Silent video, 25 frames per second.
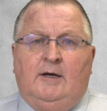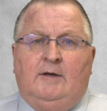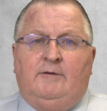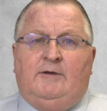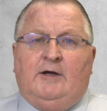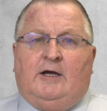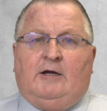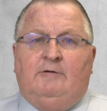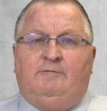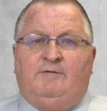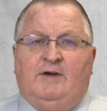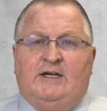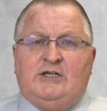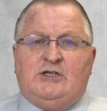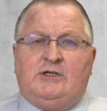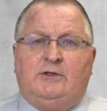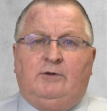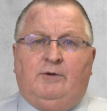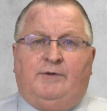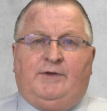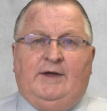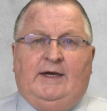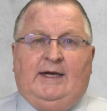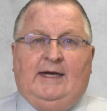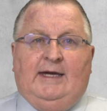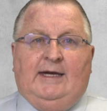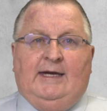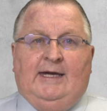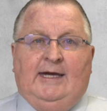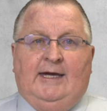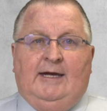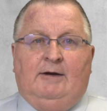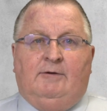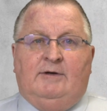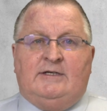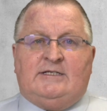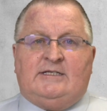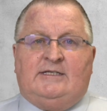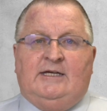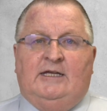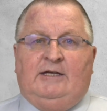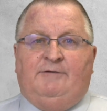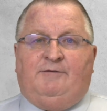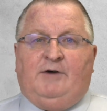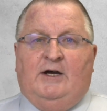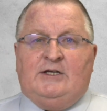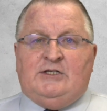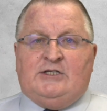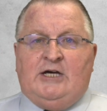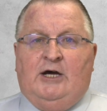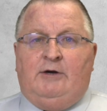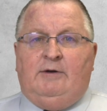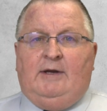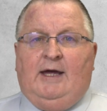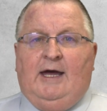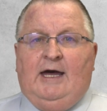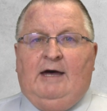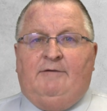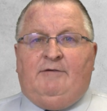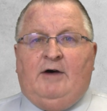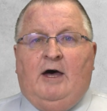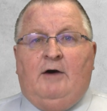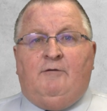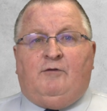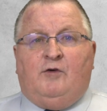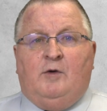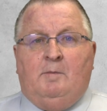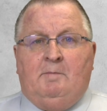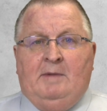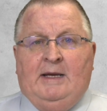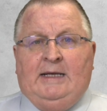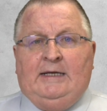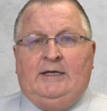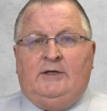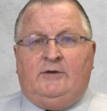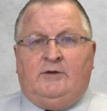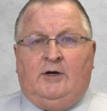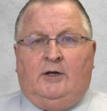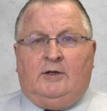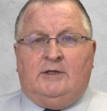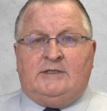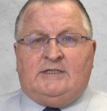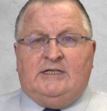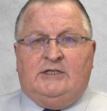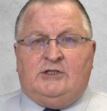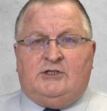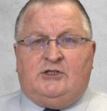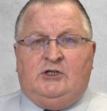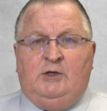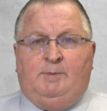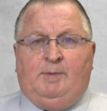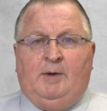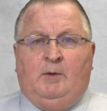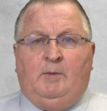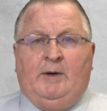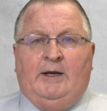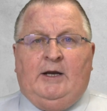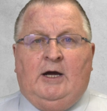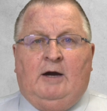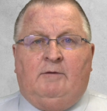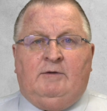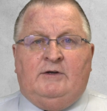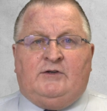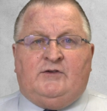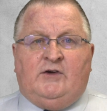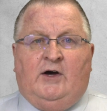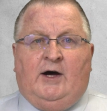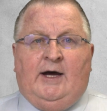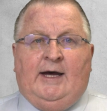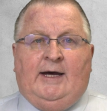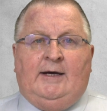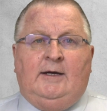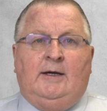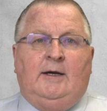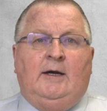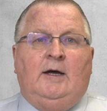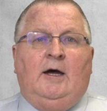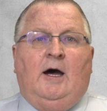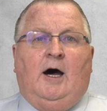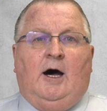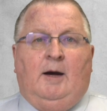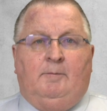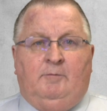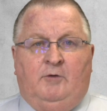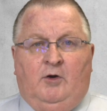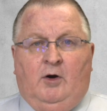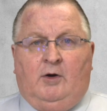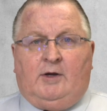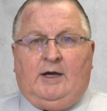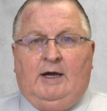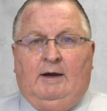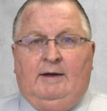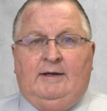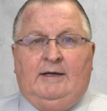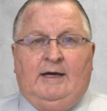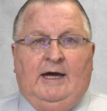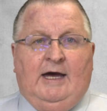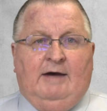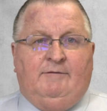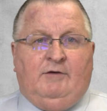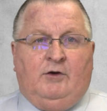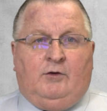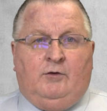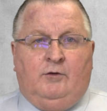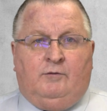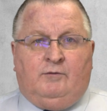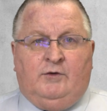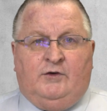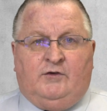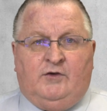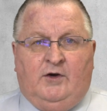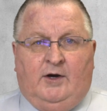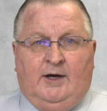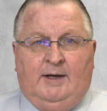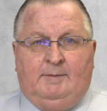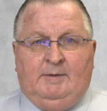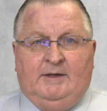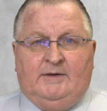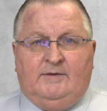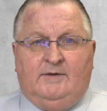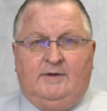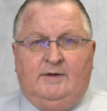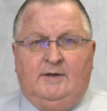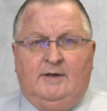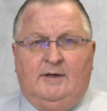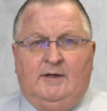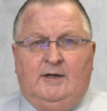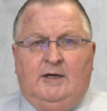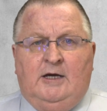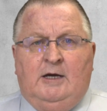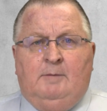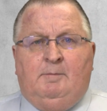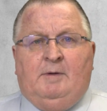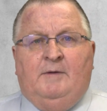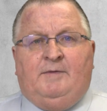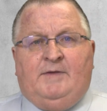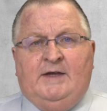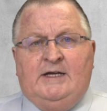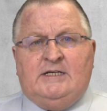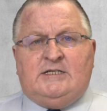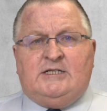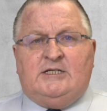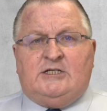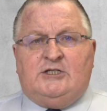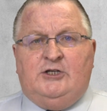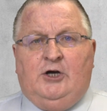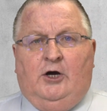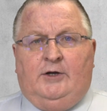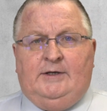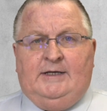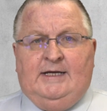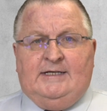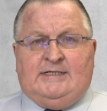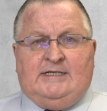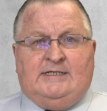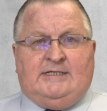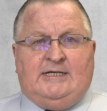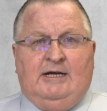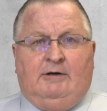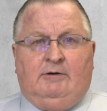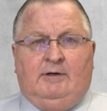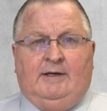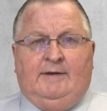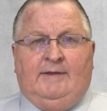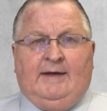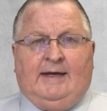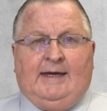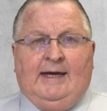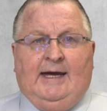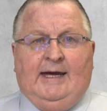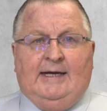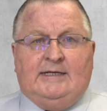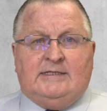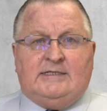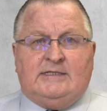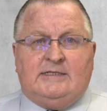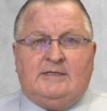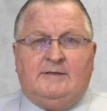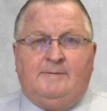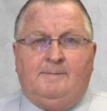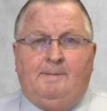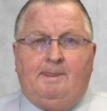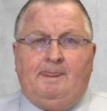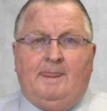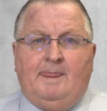The conventional thinking here is that if I don't have over $1 million in super when I retire, I'm not going to have a good retirement. But this is not necessarily the case.